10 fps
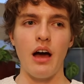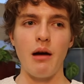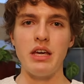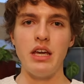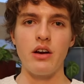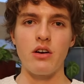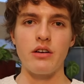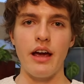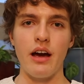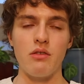I'm here
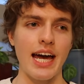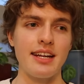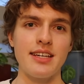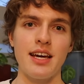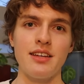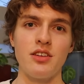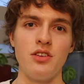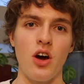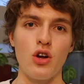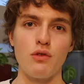now. I decided to
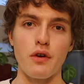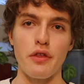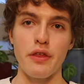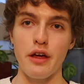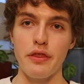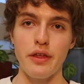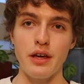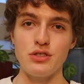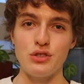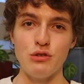not overthink
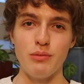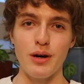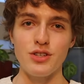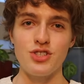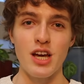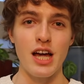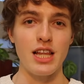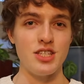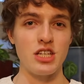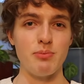things too much.
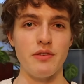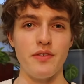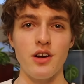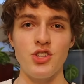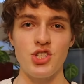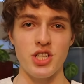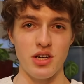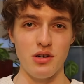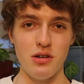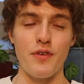This is gonna be very
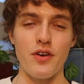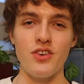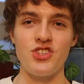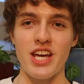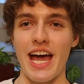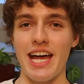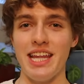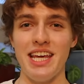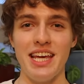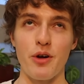chill, very
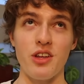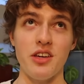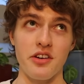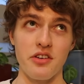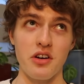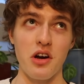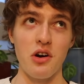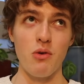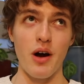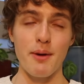chatty. About a year
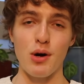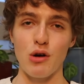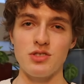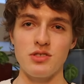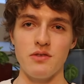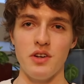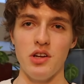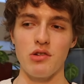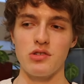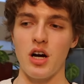ago, I posted a
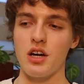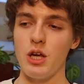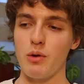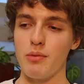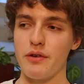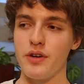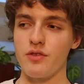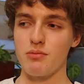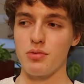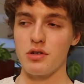video talking about my
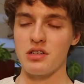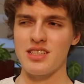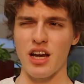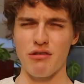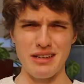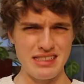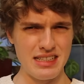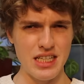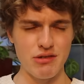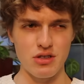favorite books, and I
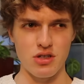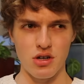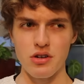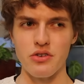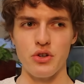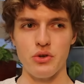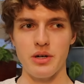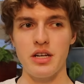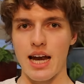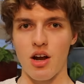recently returned to
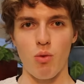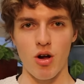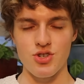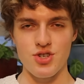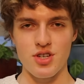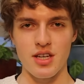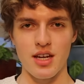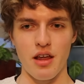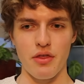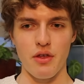it, and I watched it,
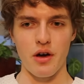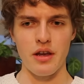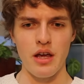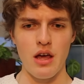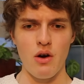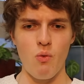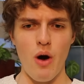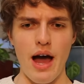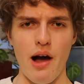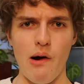and I thought,
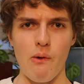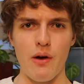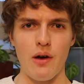wow,